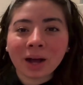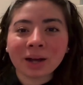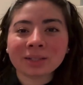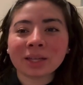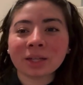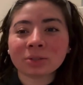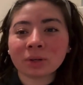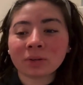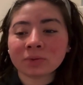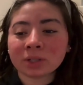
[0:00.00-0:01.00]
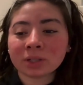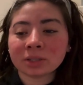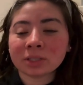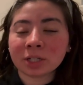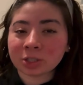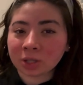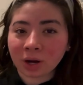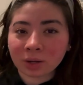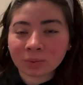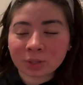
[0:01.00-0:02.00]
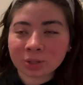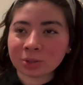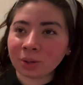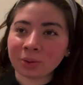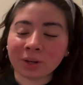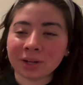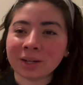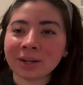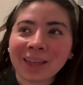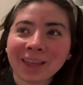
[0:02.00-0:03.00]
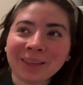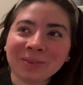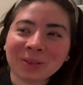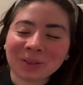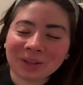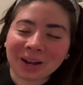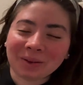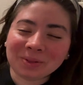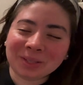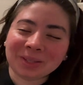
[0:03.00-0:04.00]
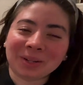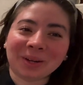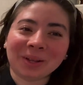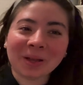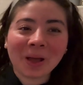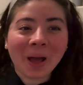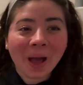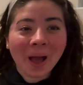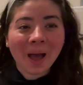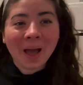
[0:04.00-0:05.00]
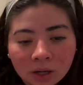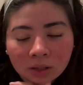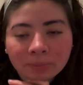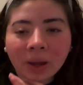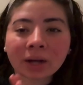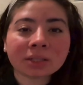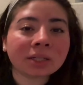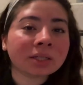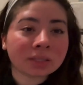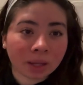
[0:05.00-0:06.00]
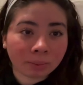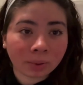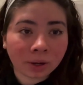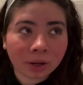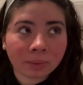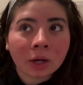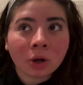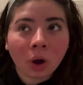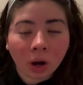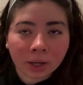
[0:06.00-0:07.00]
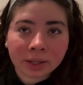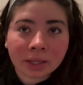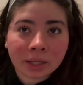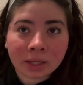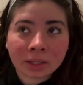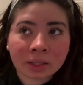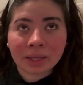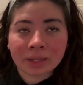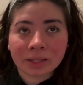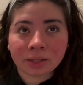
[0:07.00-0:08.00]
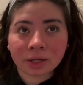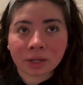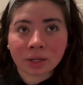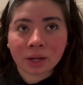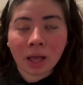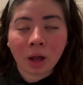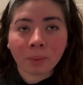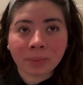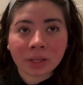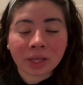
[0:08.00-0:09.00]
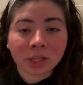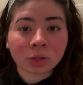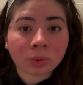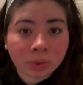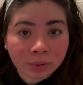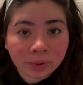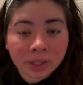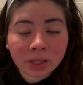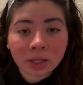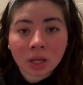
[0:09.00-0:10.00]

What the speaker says: Taylor Swift, Dear John was so good, even though the guy wasn't 30. Back to December, Cardigan. It either helped me get through it